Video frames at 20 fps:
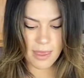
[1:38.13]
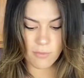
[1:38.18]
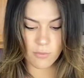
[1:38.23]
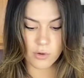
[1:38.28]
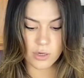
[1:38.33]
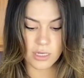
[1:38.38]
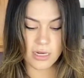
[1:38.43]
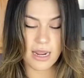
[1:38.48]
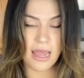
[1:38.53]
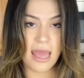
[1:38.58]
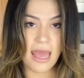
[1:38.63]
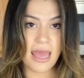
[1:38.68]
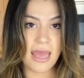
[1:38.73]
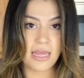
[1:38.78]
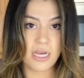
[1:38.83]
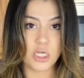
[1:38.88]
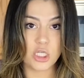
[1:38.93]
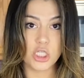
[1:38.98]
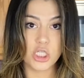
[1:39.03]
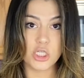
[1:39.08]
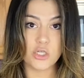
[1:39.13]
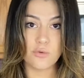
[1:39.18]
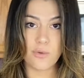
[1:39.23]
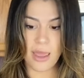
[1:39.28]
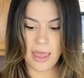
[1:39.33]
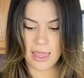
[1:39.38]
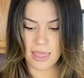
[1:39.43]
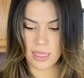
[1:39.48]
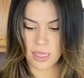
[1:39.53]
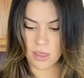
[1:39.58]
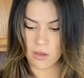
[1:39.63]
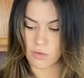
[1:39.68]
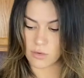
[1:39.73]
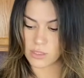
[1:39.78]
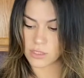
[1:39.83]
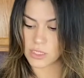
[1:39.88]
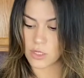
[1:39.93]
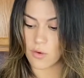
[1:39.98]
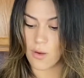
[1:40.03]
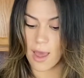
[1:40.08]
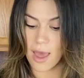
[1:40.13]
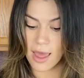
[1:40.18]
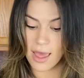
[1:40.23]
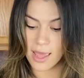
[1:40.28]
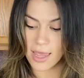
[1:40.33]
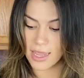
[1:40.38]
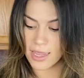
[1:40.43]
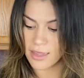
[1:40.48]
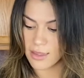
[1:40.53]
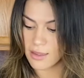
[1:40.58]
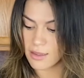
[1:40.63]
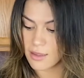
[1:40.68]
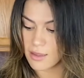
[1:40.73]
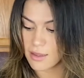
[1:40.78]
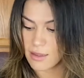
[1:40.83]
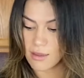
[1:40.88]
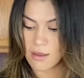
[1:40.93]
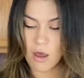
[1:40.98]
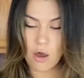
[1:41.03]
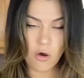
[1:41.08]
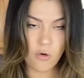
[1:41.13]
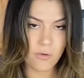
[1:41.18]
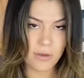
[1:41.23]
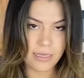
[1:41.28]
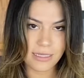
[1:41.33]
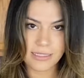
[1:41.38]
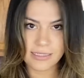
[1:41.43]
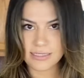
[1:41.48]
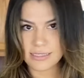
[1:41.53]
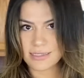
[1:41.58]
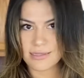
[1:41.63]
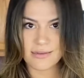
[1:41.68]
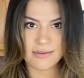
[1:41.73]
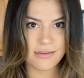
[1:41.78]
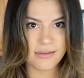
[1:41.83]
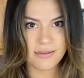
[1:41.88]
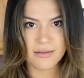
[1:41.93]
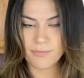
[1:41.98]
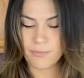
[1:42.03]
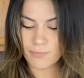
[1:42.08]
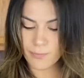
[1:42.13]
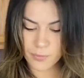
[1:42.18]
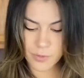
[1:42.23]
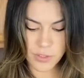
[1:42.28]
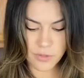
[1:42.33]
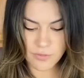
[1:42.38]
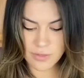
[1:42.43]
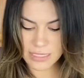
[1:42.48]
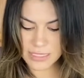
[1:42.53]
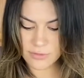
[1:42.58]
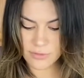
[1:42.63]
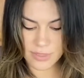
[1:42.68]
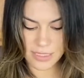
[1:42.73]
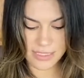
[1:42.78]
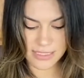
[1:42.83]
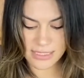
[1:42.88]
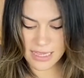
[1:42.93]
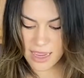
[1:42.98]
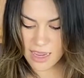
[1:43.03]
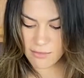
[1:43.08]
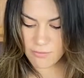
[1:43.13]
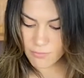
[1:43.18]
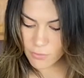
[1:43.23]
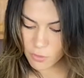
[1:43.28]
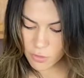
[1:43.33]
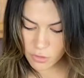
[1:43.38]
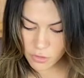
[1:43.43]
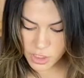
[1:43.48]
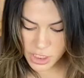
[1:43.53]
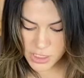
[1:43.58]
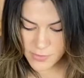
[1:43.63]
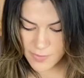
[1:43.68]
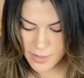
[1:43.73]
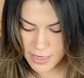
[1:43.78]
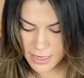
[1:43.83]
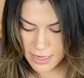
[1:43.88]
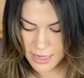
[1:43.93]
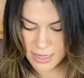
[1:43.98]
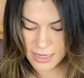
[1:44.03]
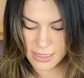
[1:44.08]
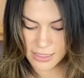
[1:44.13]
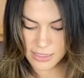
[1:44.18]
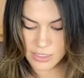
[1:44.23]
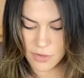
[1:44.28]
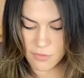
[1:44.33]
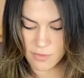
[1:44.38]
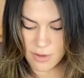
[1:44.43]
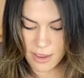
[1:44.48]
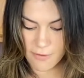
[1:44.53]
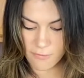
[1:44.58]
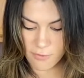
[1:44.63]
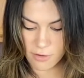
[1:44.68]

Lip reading: we're gonna add 2 egg yolks. So I always do this with a side bowl just because you never